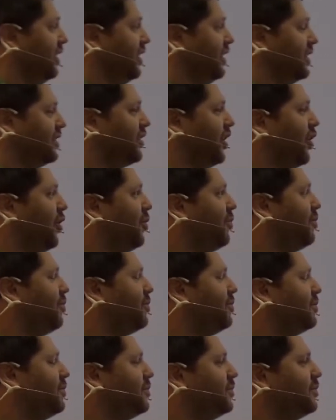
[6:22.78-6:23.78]
So
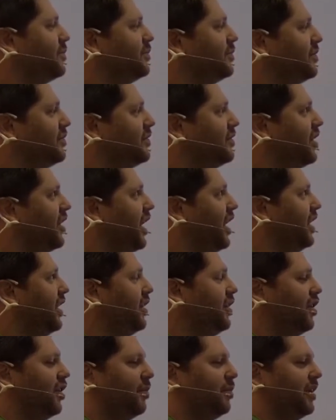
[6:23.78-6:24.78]
a
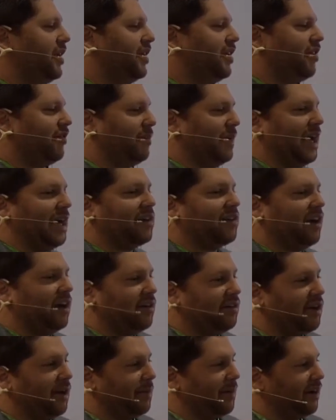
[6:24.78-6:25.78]
little bit of
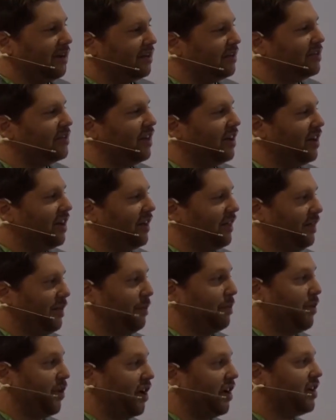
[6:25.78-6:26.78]
background about the
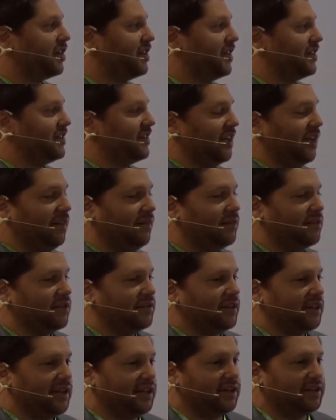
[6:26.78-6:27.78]
product itself, SUSE
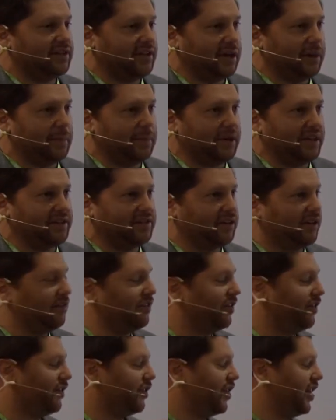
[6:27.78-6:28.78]
Linux Enterprise
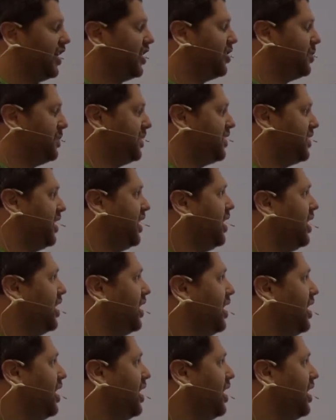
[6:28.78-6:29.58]
Server for HPC.